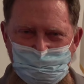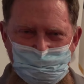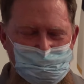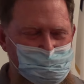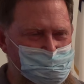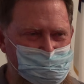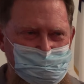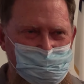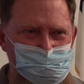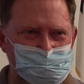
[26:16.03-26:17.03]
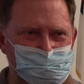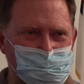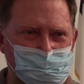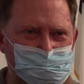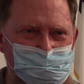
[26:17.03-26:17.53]
he did not
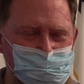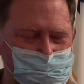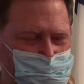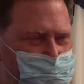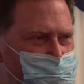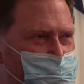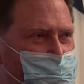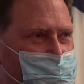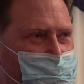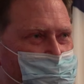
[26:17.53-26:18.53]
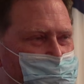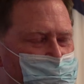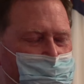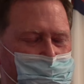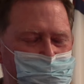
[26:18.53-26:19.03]

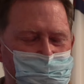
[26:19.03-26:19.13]
have